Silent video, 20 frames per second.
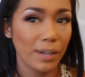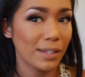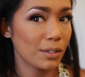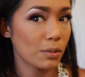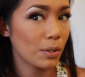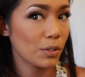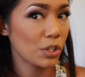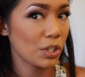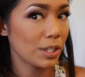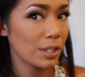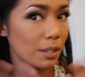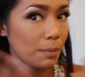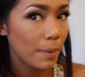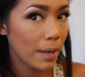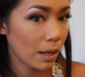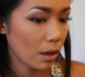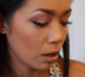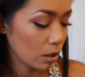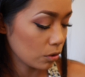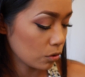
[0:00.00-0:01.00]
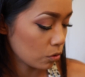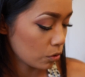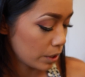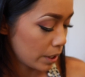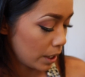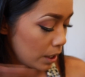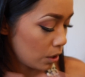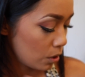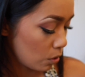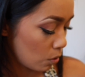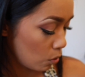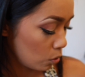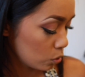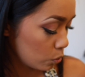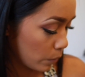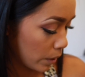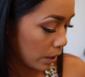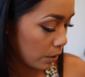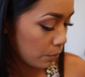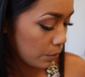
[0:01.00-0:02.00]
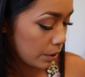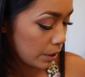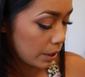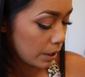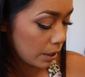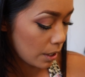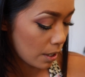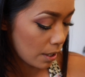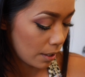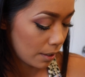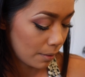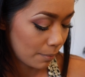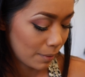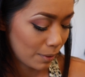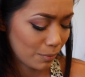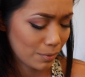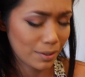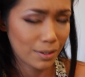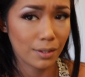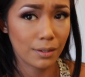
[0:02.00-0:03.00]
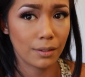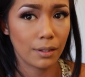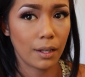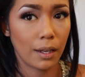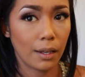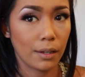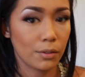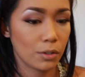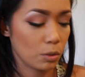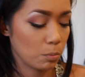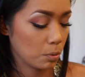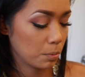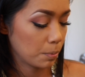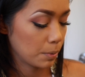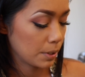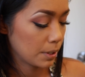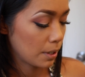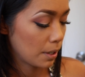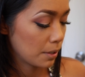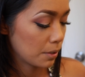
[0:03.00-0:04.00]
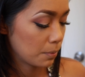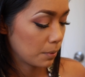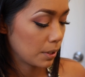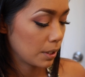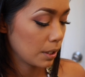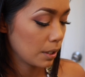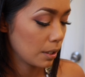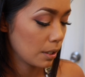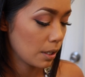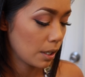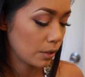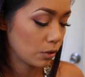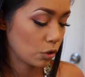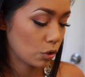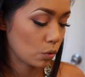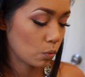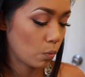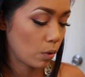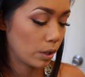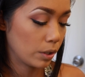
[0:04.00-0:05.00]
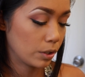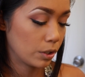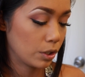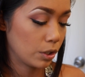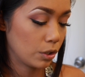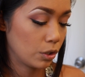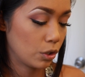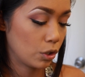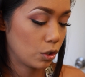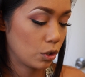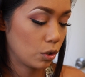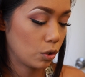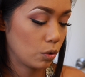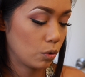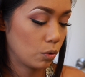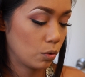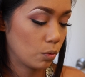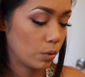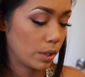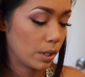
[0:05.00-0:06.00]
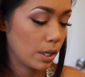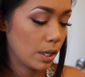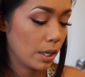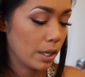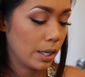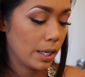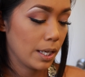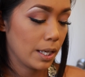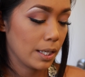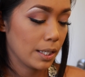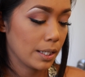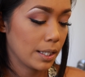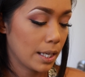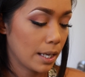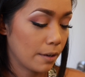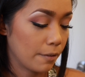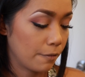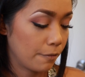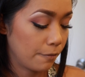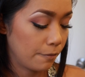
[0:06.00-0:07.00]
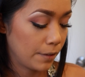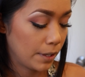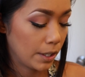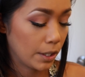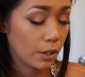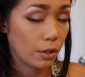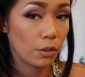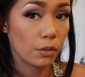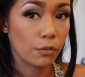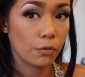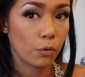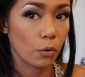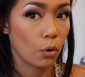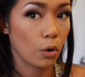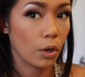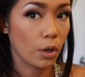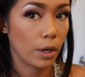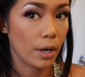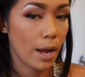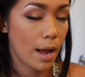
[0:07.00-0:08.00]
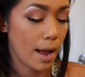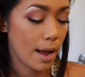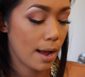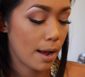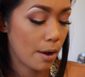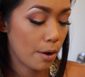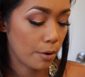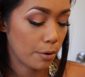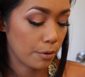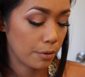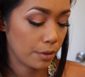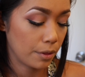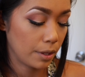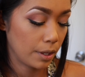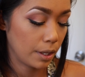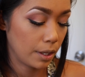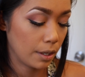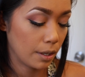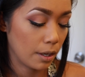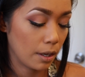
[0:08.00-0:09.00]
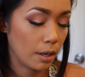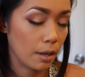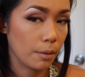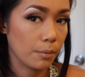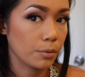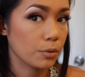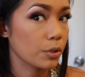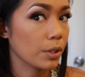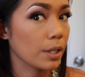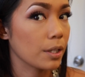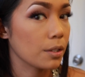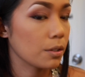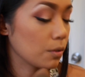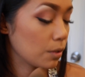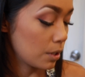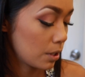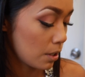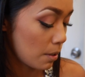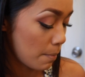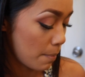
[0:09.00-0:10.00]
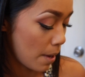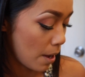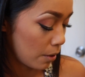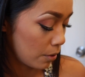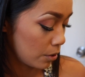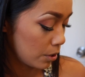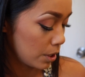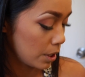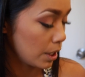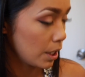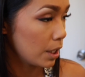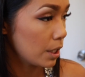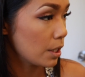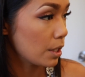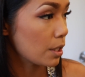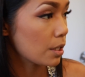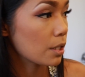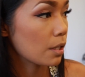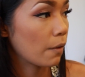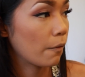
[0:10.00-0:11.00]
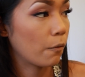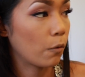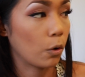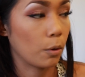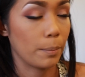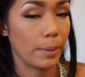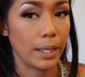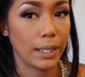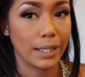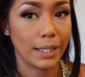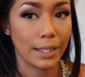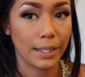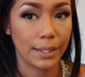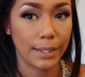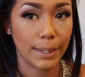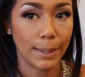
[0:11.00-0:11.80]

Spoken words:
so I just did my contour any old way, really. I wasn't like super precise with it. I just wanted to get a feel for how the translucent powder is for baking.